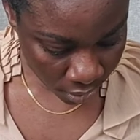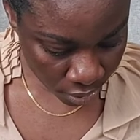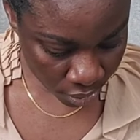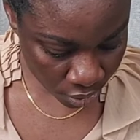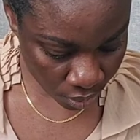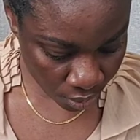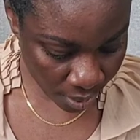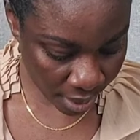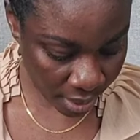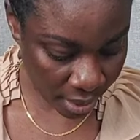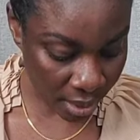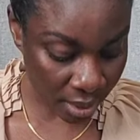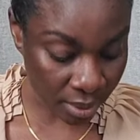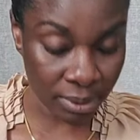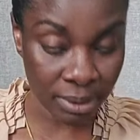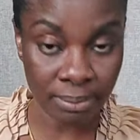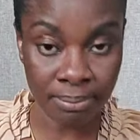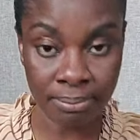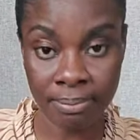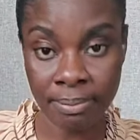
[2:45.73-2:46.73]
So right now
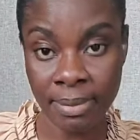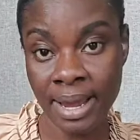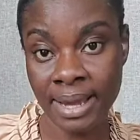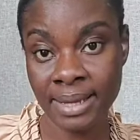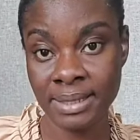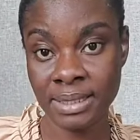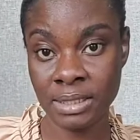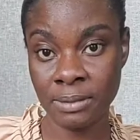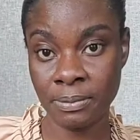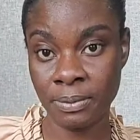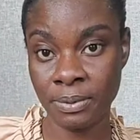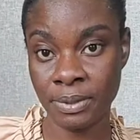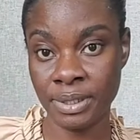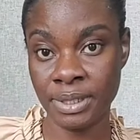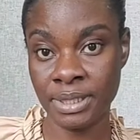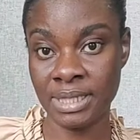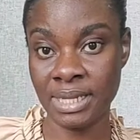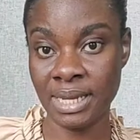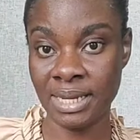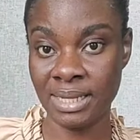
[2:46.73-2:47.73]
my zipper
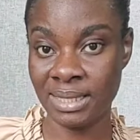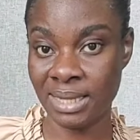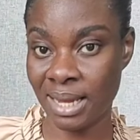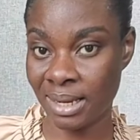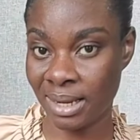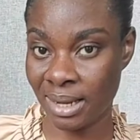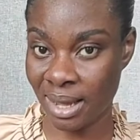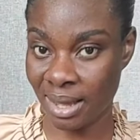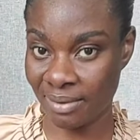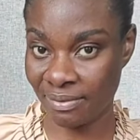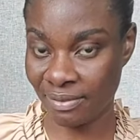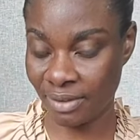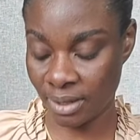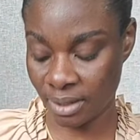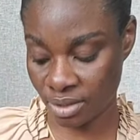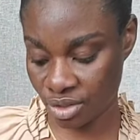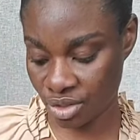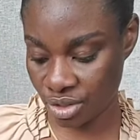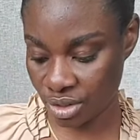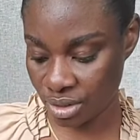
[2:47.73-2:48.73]
is 8.5
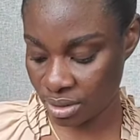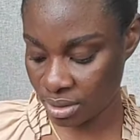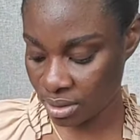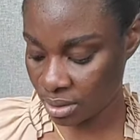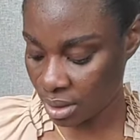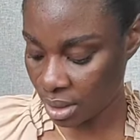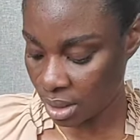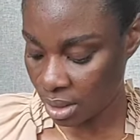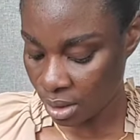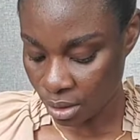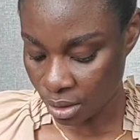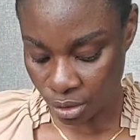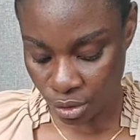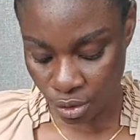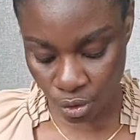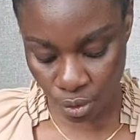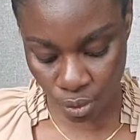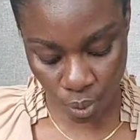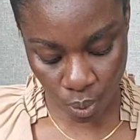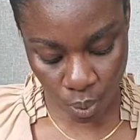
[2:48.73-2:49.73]
inches.
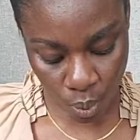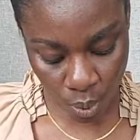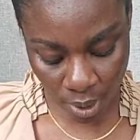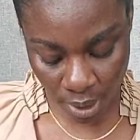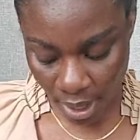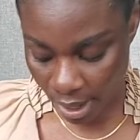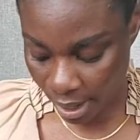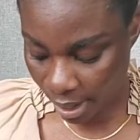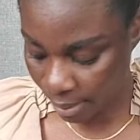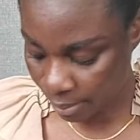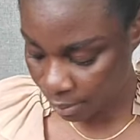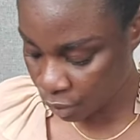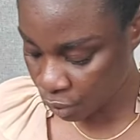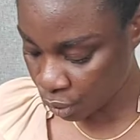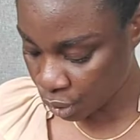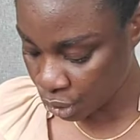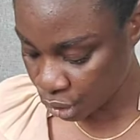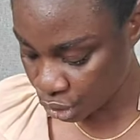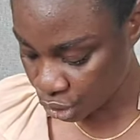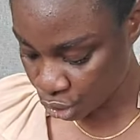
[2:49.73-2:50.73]
So what I am
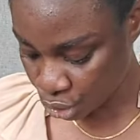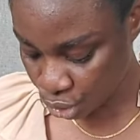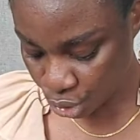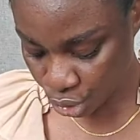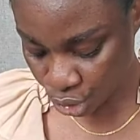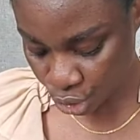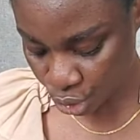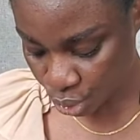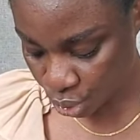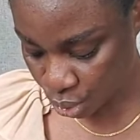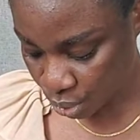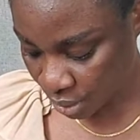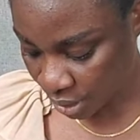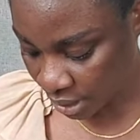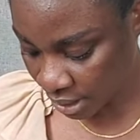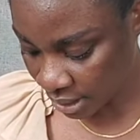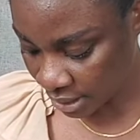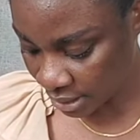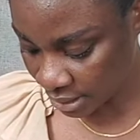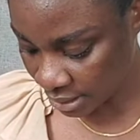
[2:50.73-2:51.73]
going to do
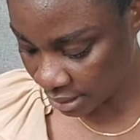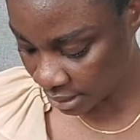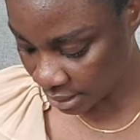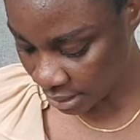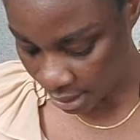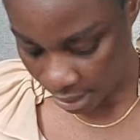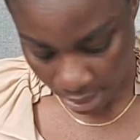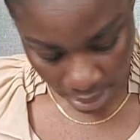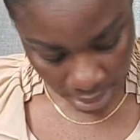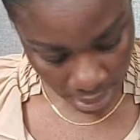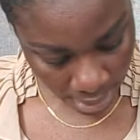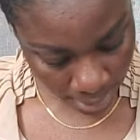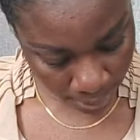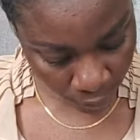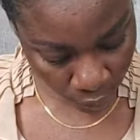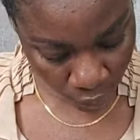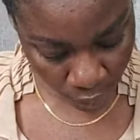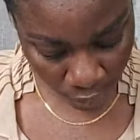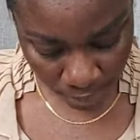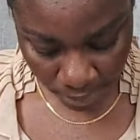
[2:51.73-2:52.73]
is I'm
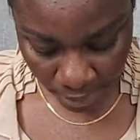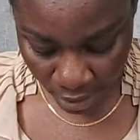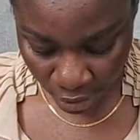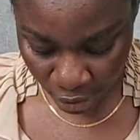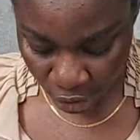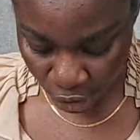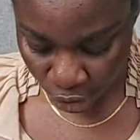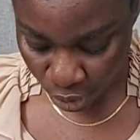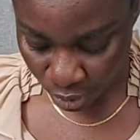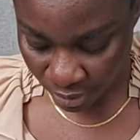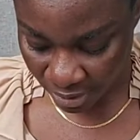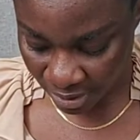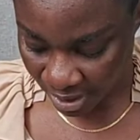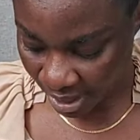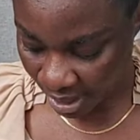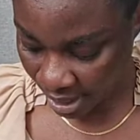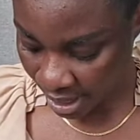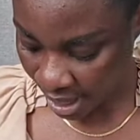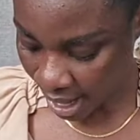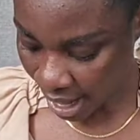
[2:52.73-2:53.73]
going to make sure
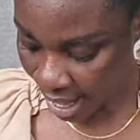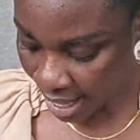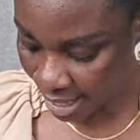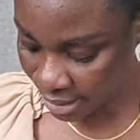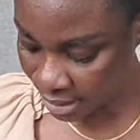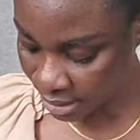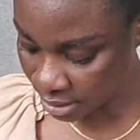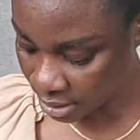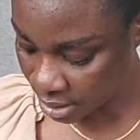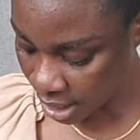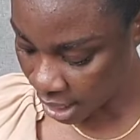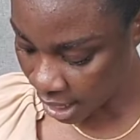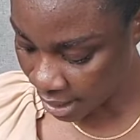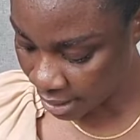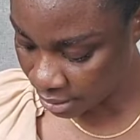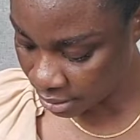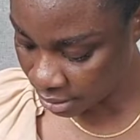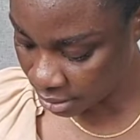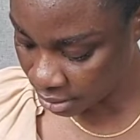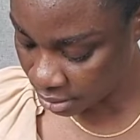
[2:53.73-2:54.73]
that
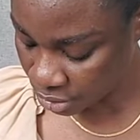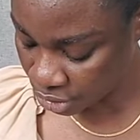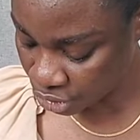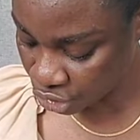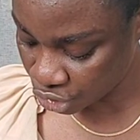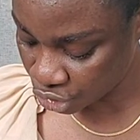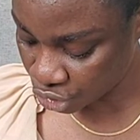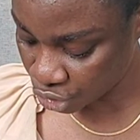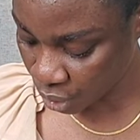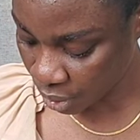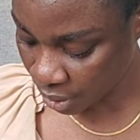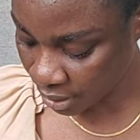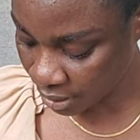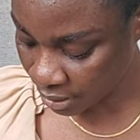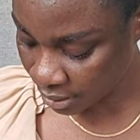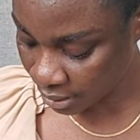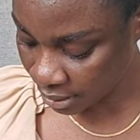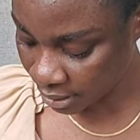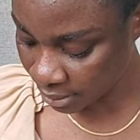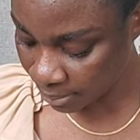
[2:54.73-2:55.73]
I
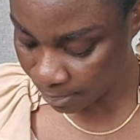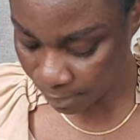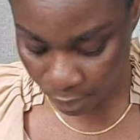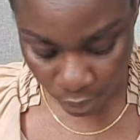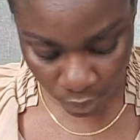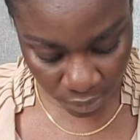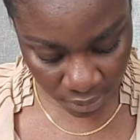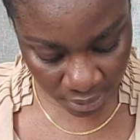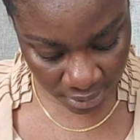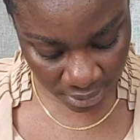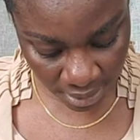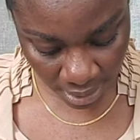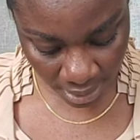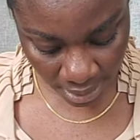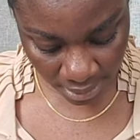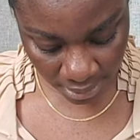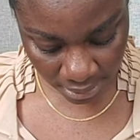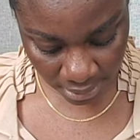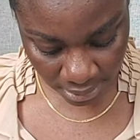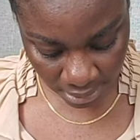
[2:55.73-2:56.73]
join both
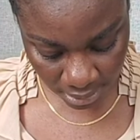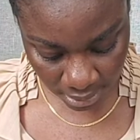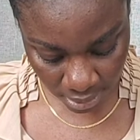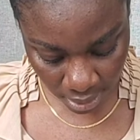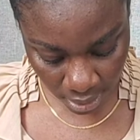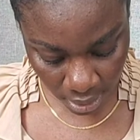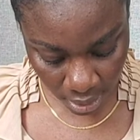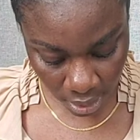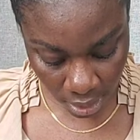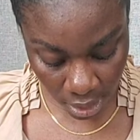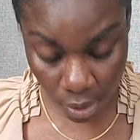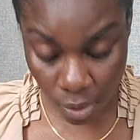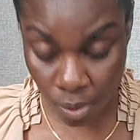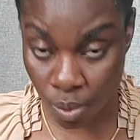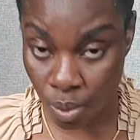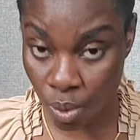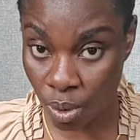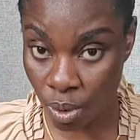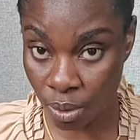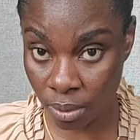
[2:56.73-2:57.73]
sides
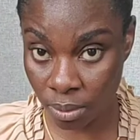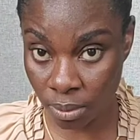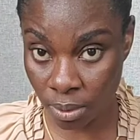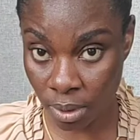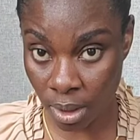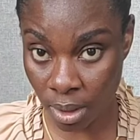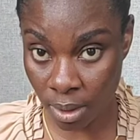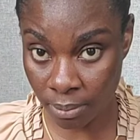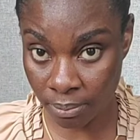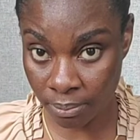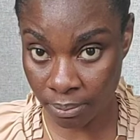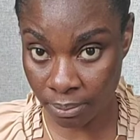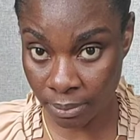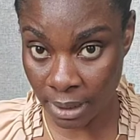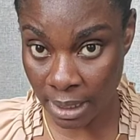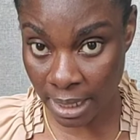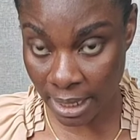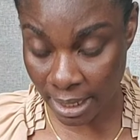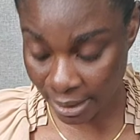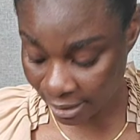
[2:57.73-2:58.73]
equal
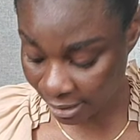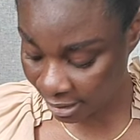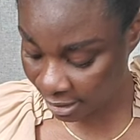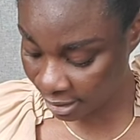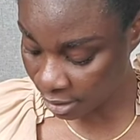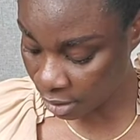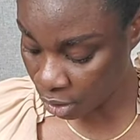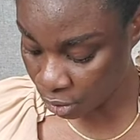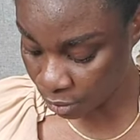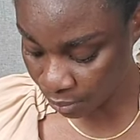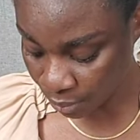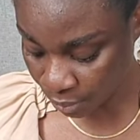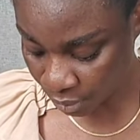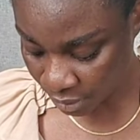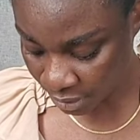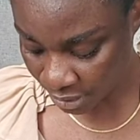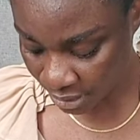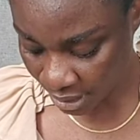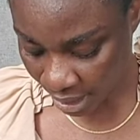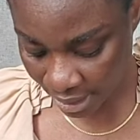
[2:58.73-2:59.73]
length on both
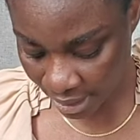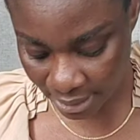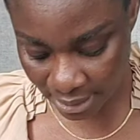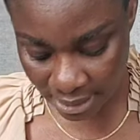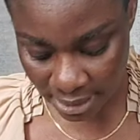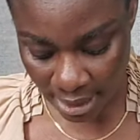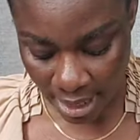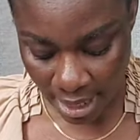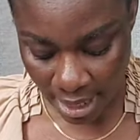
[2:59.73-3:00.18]
sides,